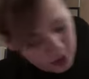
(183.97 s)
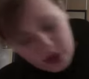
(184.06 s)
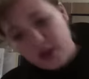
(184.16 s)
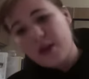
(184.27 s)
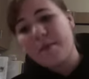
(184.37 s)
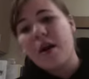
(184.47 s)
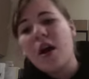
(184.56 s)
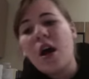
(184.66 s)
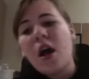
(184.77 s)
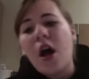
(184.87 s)
that.
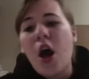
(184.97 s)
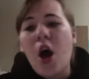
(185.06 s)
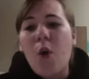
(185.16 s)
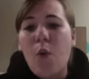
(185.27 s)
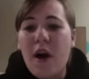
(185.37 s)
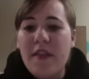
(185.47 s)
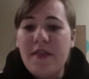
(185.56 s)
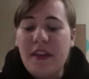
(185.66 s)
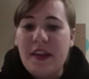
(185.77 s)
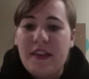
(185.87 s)
One
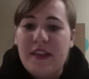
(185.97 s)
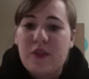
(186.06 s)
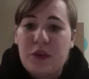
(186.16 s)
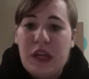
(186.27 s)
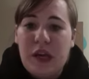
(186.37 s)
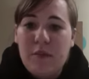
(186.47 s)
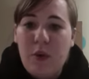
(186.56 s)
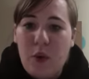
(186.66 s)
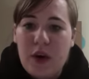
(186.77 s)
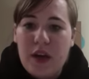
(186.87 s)
thing that's really
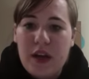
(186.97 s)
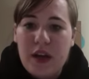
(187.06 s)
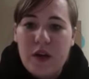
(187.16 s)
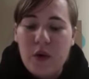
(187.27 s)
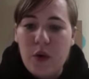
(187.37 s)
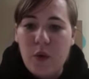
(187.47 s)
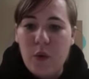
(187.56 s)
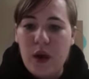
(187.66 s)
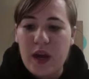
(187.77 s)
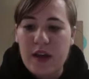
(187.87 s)
important
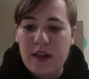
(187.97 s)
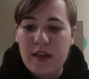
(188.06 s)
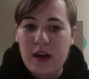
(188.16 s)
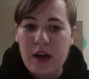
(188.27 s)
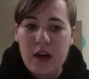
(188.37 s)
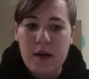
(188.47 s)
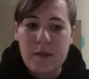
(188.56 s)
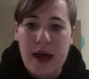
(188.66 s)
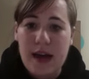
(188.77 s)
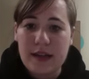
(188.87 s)
with
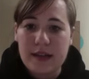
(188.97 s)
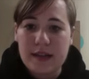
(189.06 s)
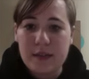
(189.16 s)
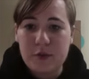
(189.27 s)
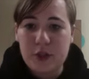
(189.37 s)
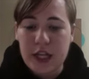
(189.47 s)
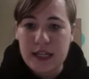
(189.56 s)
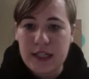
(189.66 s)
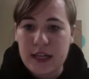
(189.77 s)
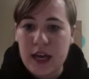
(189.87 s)
adding and
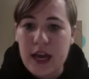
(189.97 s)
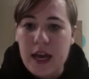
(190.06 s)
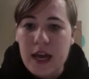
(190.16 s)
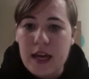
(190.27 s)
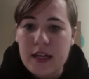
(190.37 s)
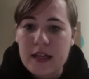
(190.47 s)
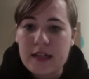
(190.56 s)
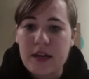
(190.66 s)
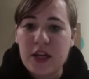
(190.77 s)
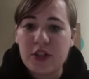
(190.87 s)
subtracting is
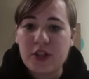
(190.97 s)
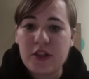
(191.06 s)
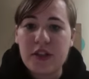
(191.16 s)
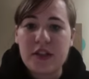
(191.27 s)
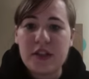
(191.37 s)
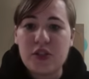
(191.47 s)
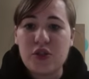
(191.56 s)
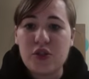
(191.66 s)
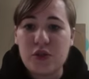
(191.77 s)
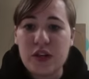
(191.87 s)
making sure that the
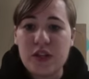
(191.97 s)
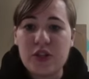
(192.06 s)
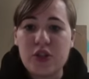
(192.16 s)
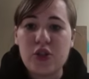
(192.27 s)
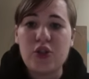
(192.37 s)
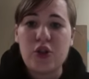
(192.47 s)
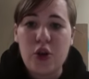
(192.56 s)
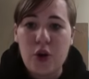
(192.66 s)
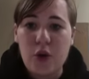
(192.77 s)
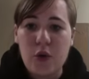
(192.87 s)
students
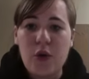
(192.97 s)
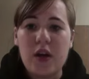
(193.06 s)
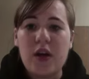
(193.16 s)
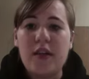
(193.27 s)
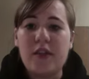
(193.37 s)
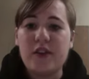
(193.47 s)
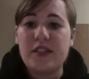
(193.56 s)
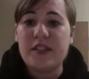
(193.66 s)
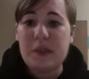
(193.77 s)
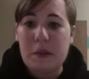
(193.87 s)
know their
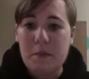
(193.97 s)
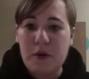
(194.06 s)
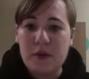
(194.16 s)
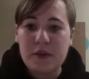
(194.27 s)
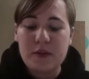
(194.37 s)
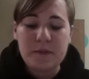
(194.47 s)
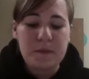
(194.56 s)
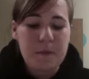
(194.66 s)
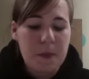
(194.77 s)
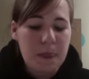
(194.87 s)
symbols.
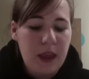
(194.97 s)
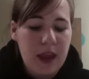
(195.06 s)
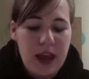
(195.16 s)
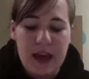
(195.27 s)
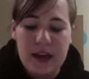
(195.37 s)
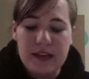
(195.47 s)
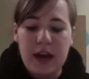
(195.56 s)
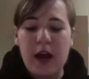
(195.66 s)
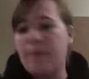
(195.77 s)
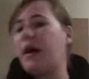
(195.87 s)
And
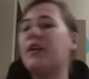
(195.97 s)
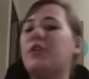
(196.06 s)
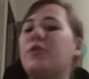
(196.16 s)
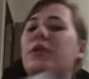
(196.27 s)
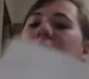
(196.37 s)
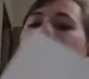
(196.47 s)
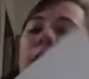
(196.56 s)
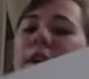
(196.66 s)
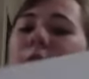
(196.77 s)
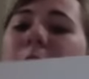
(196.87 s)
I just wrote down
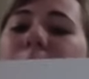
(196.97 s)
here on my